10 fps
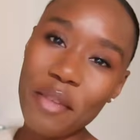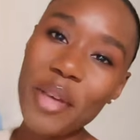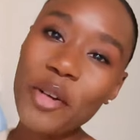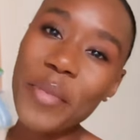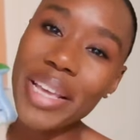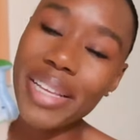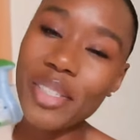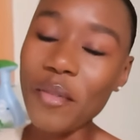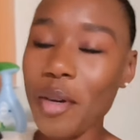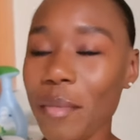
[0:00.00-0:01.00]
Battle Bays,
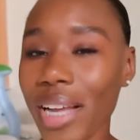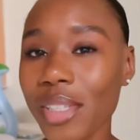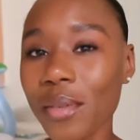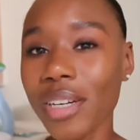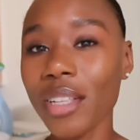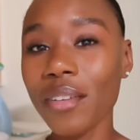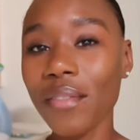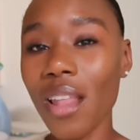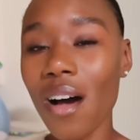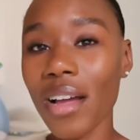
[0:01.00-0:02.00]
welcome back to another
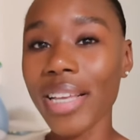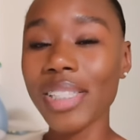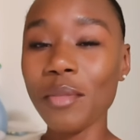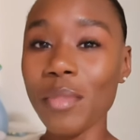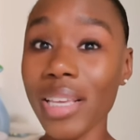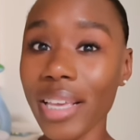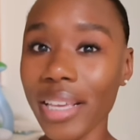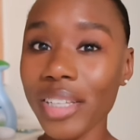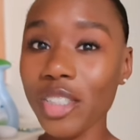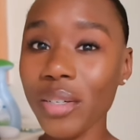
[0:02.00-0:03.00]
vlog. It's me,
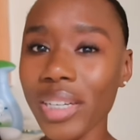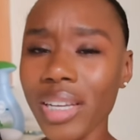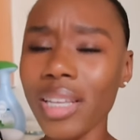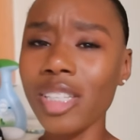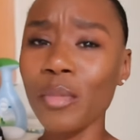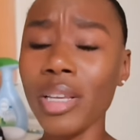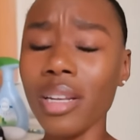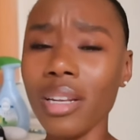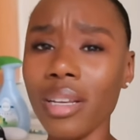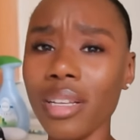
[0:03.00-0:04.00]
Andrea, and it's
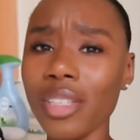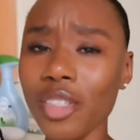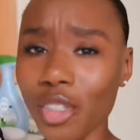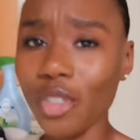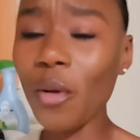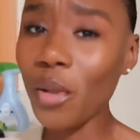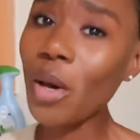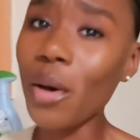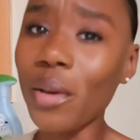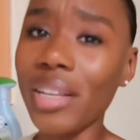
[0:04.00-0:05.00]
been so
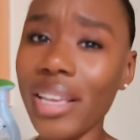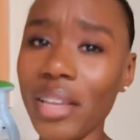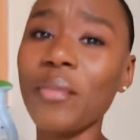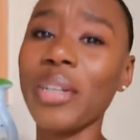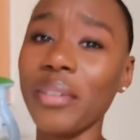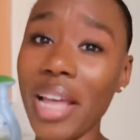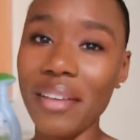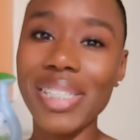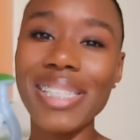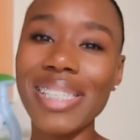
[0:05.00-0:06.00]
long in real
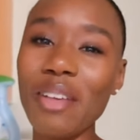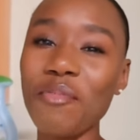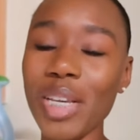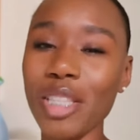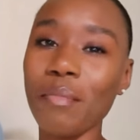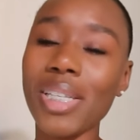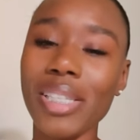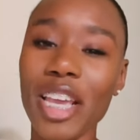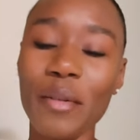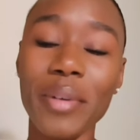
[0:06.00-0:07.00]
life since I picked up this
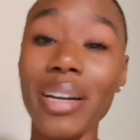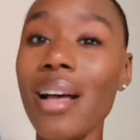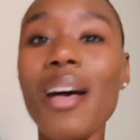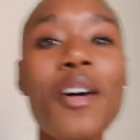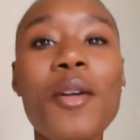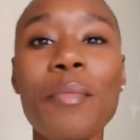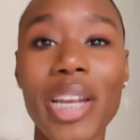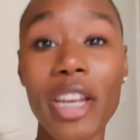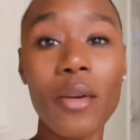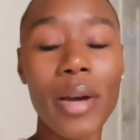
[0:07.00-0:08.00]
camera.
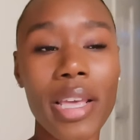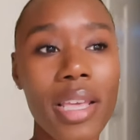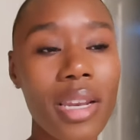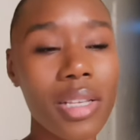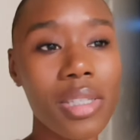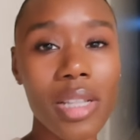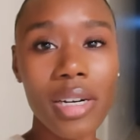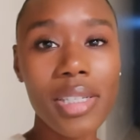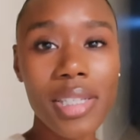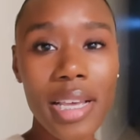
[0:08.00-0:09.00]
But anyway, it is
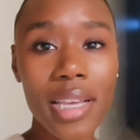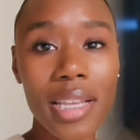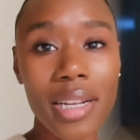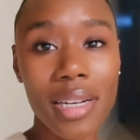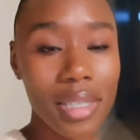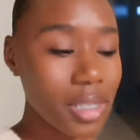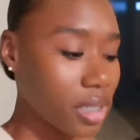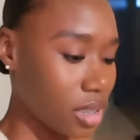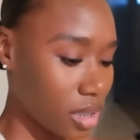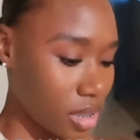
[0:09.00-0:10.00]
Thursday and it
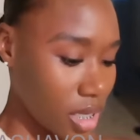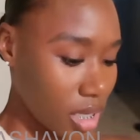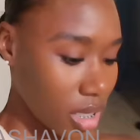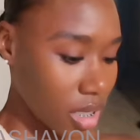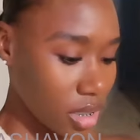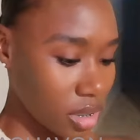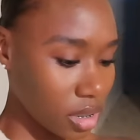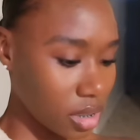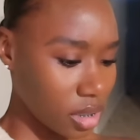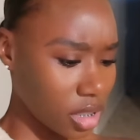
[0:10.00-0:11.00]
is
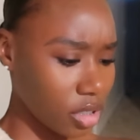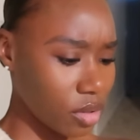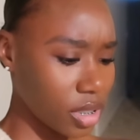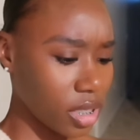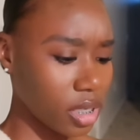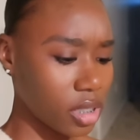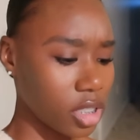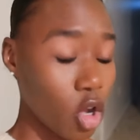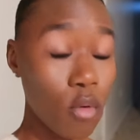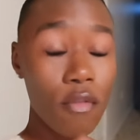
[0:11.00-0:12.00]

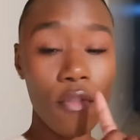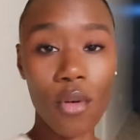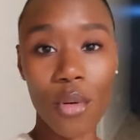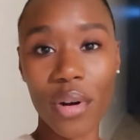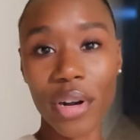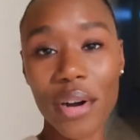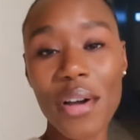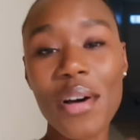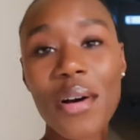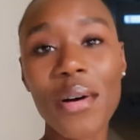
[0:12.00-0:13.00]
6:04
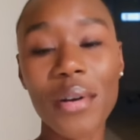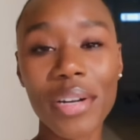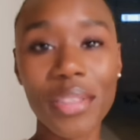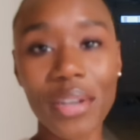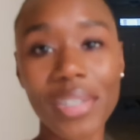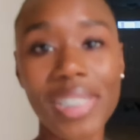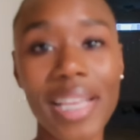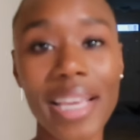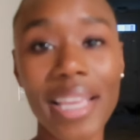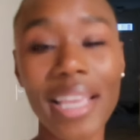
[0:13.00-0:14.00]
on a
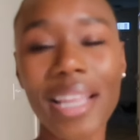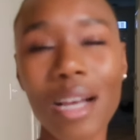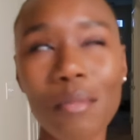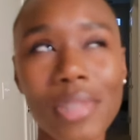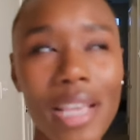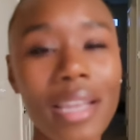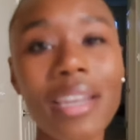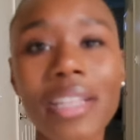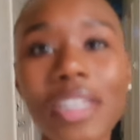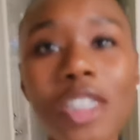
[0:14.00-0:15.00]
Thursday, and I'm technically